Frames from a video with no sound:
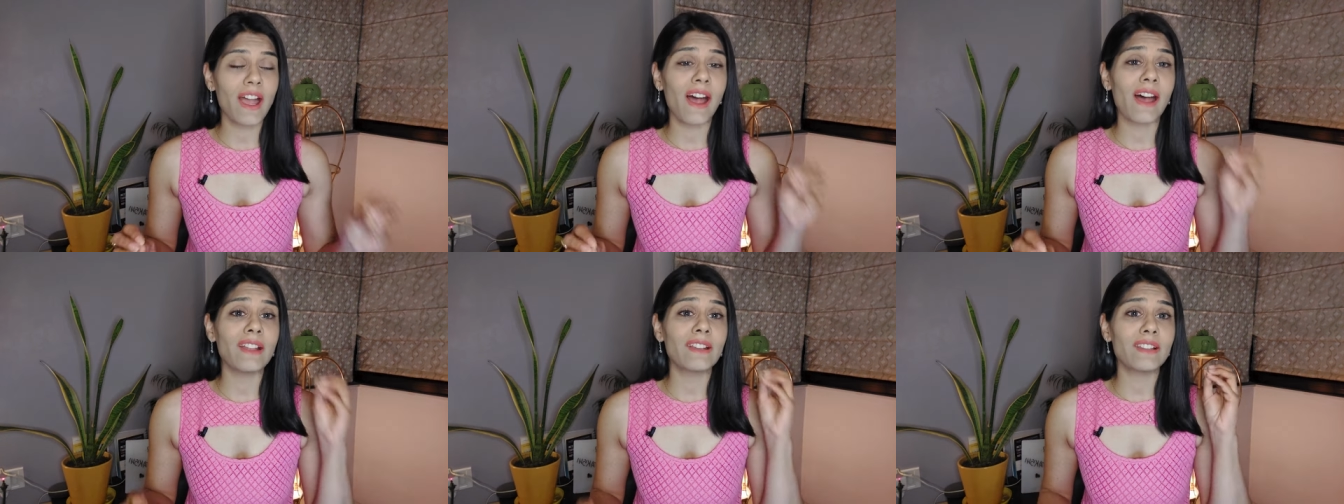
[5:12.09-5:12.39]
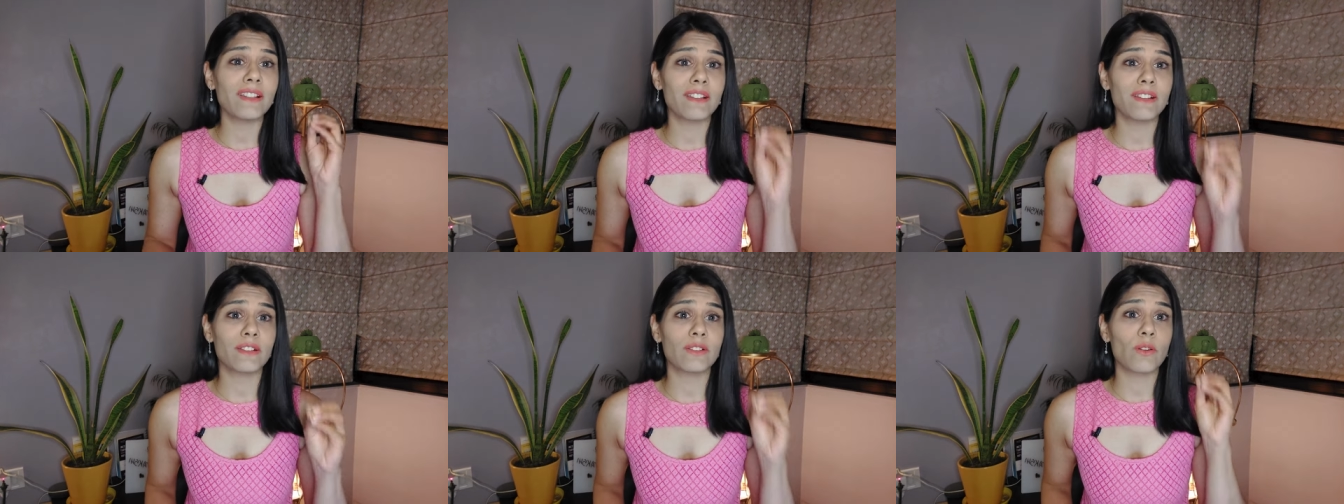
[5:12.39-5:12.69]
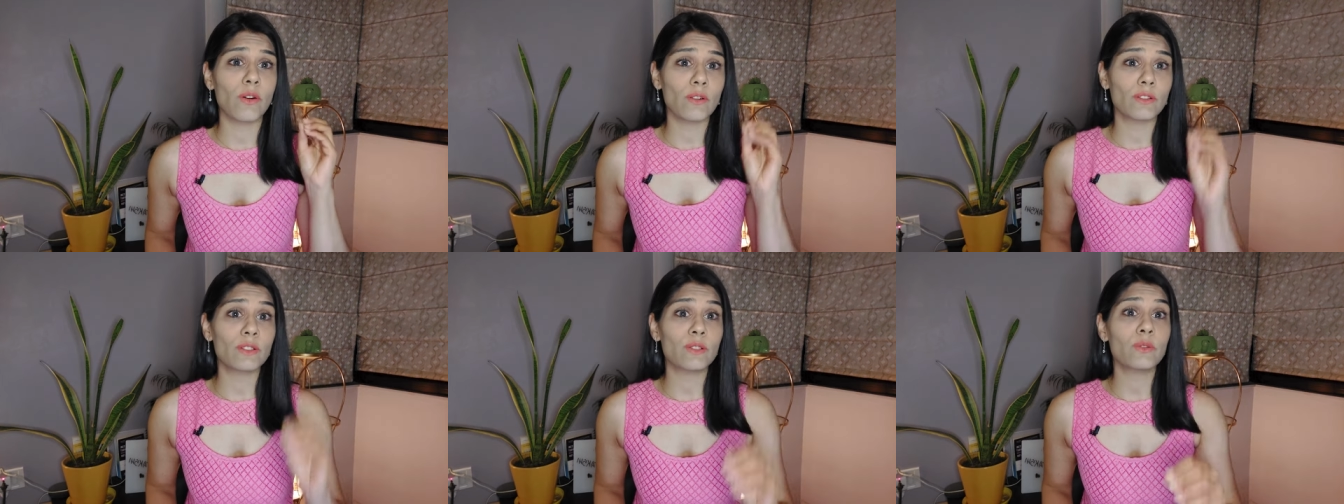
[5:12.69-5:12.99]
and it is
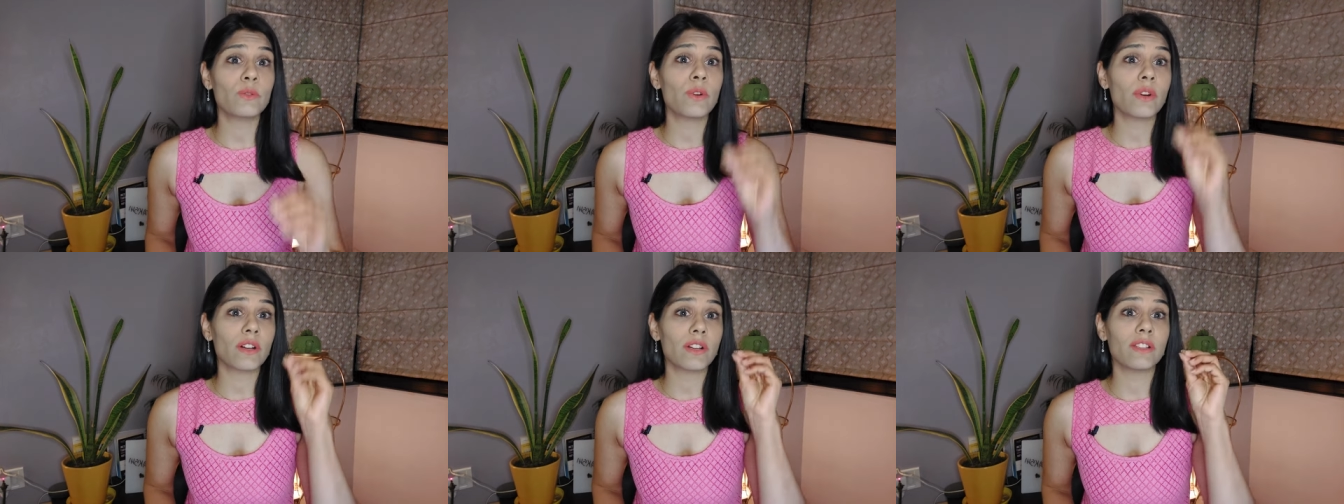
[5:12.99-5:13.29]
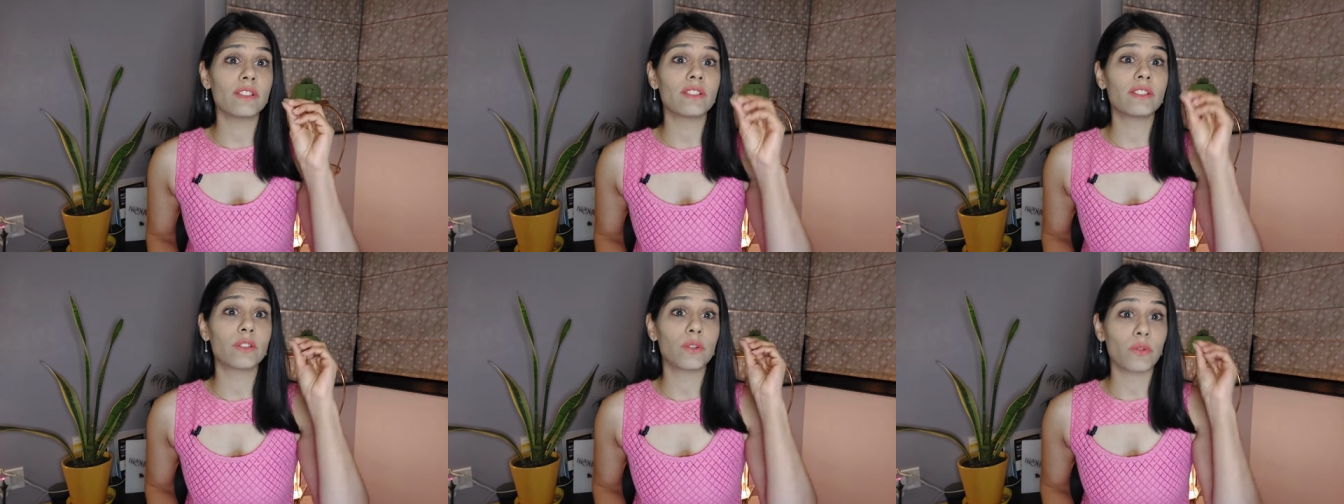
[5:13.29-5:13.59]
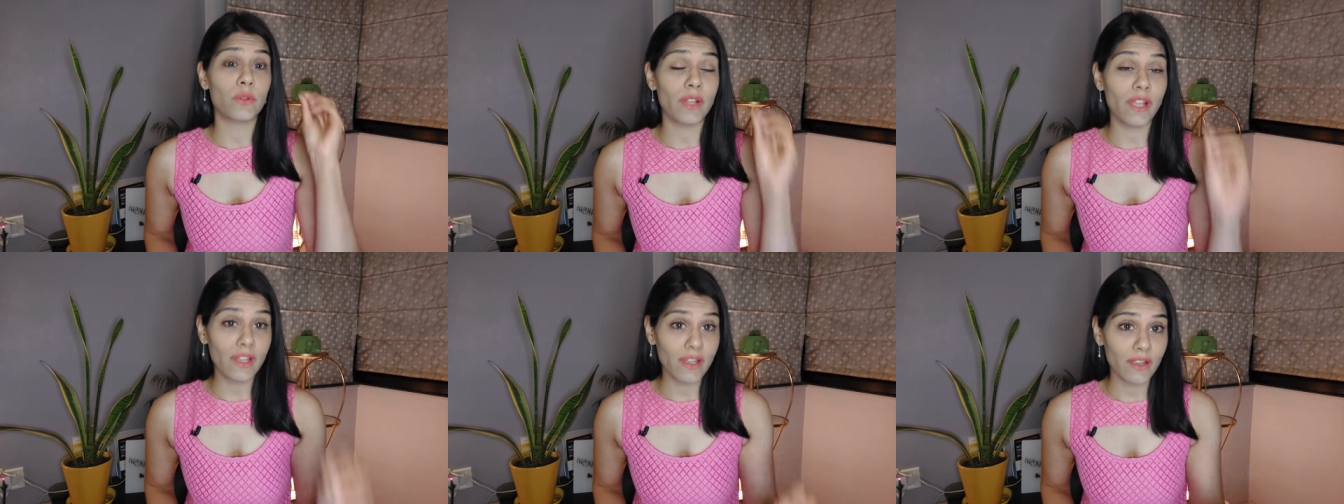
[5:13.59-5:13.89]
also a
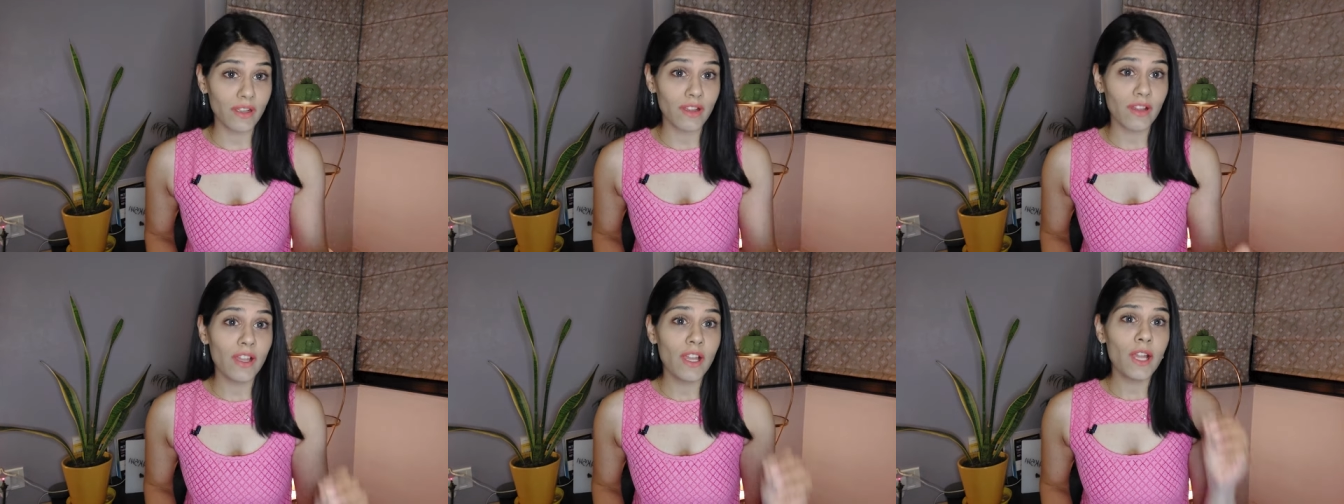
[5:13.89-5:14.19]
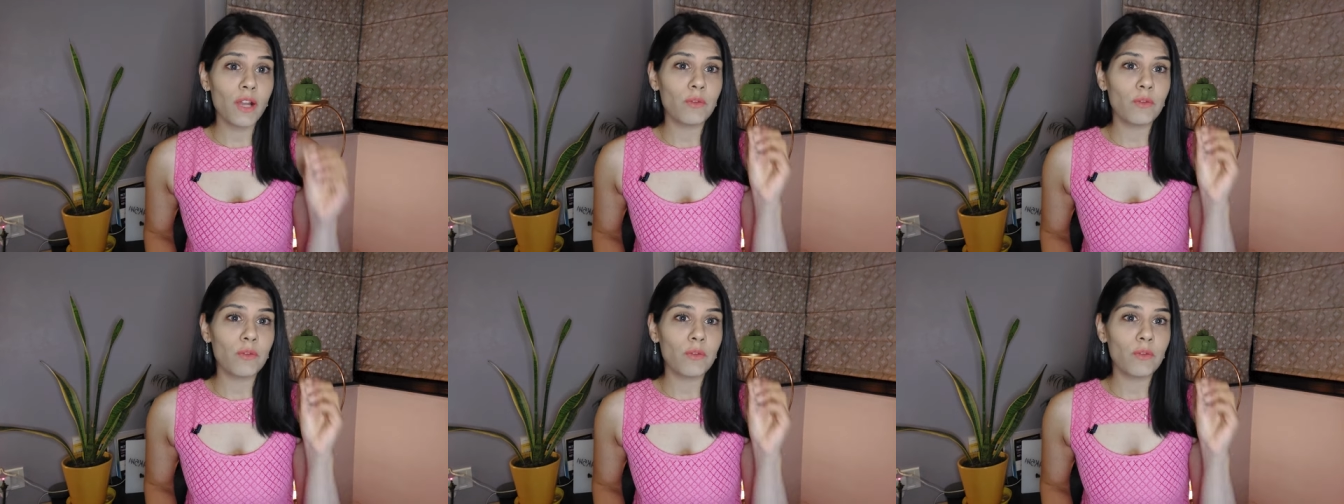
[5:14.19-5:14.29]
diuretic,